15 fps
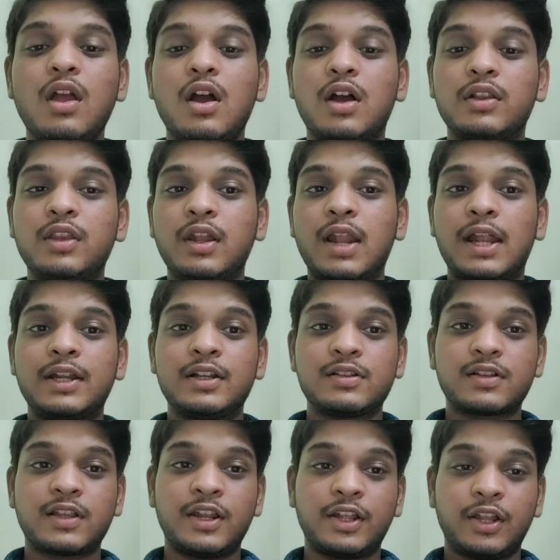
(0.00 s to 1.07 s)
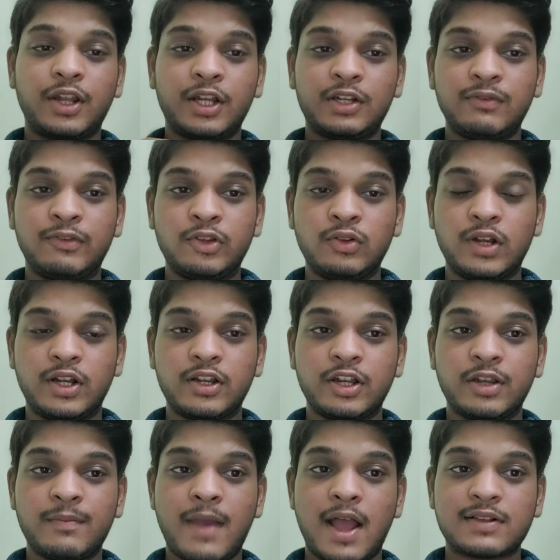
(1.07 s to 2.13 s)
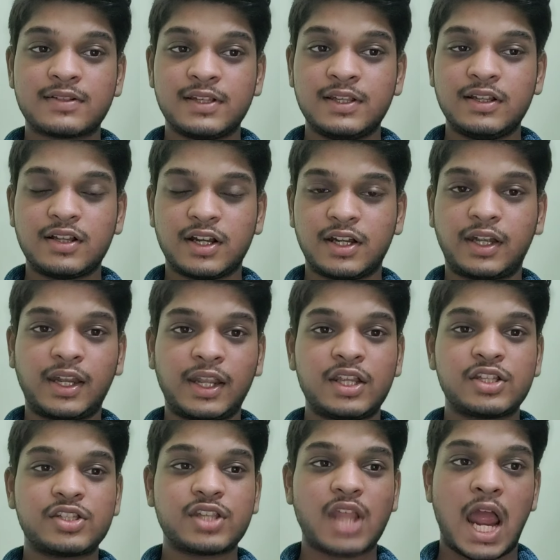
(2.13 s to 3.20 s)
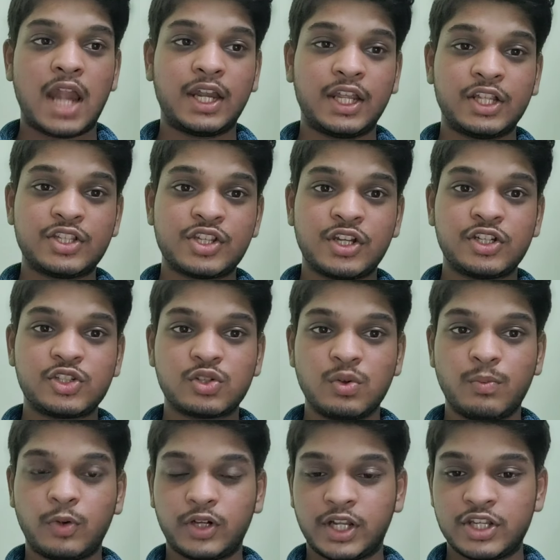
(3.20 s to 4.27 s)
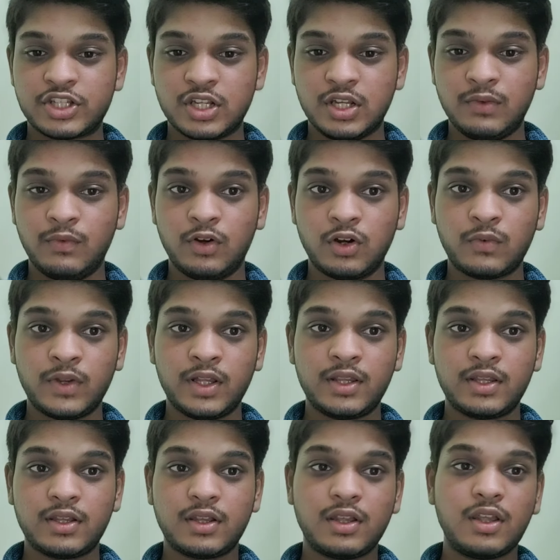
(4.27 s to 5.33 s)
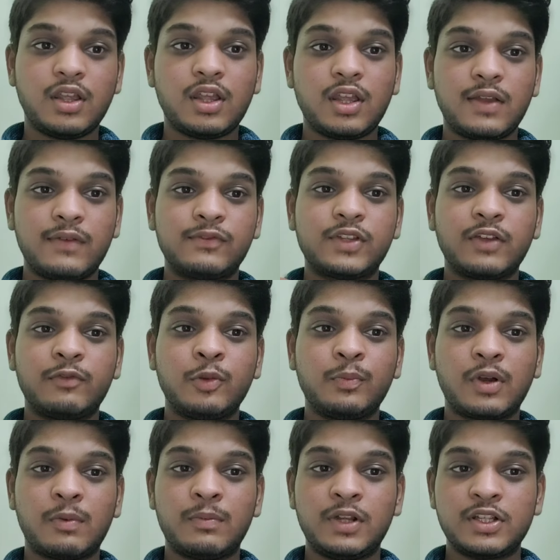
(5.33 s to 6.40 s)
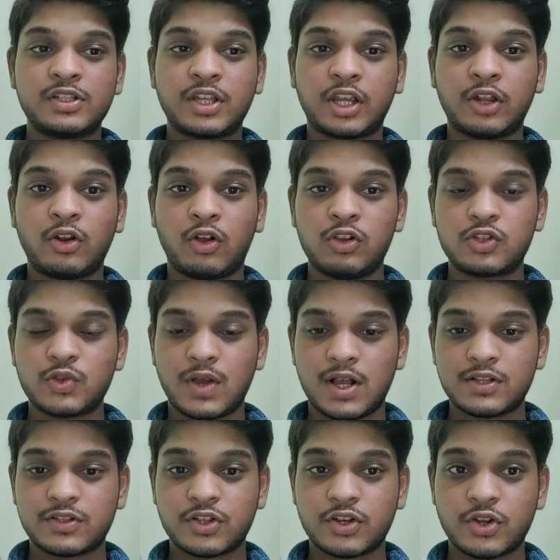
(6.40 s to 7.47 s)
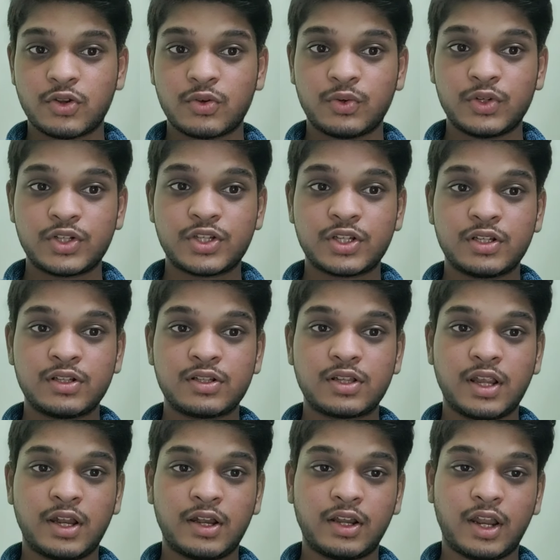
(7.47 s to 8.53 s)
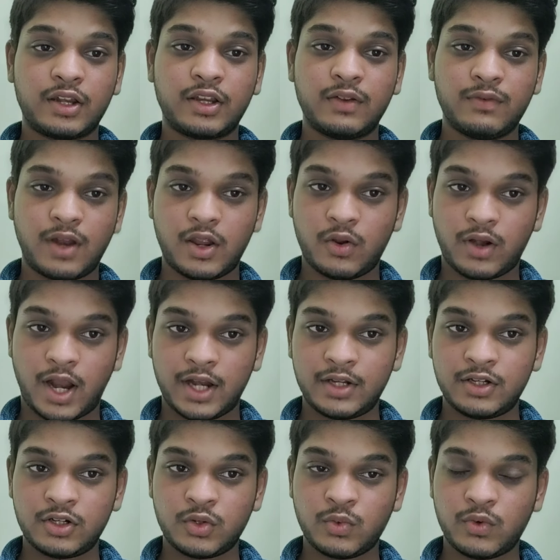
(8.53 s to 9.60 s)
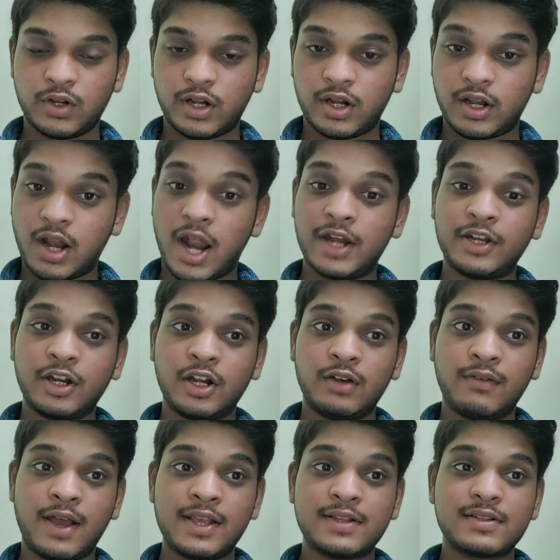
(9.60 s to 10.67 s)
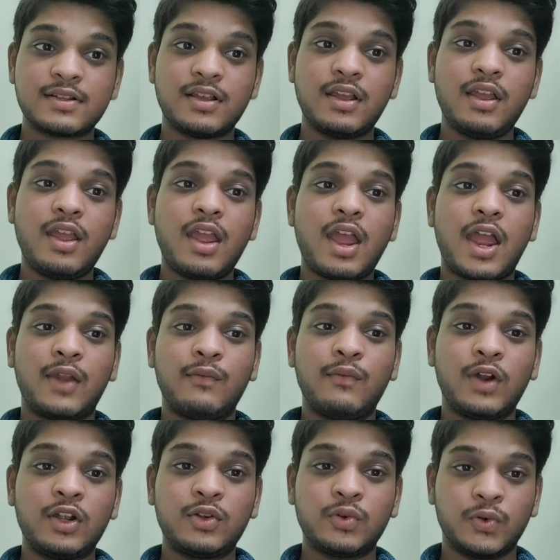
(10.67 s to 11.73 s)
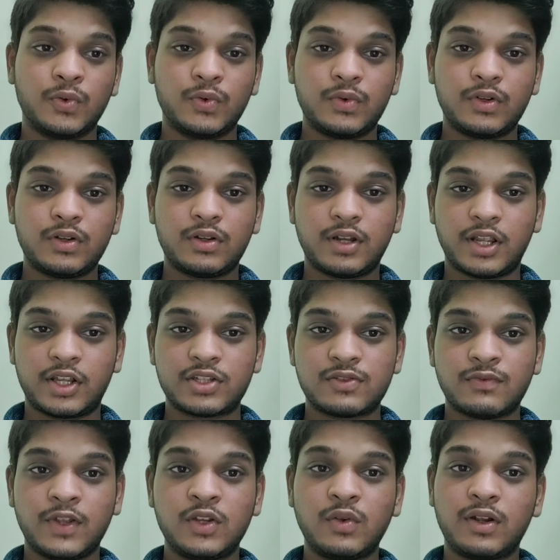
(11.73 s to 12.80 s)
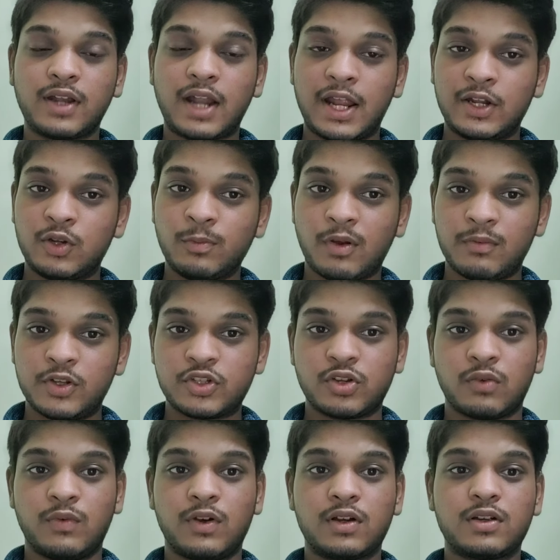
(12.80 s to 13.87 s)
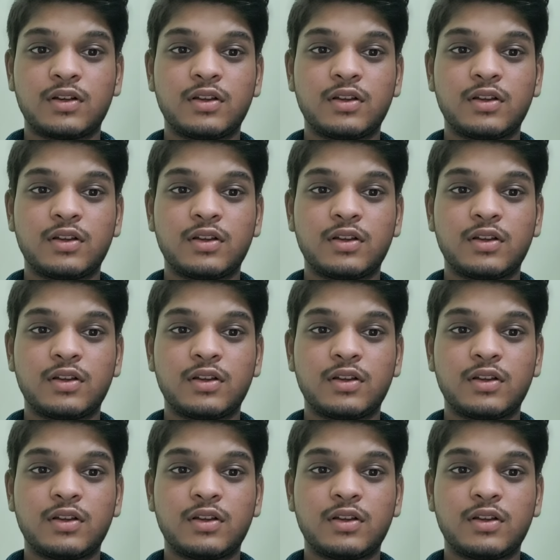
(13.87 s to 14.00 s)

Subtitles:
Other writers can connect with you, literary magazine, contests, and agents to potentially work with. If they've been published, they can also answer your questions and give a writer advice and what to do next when you are trying to publish your work.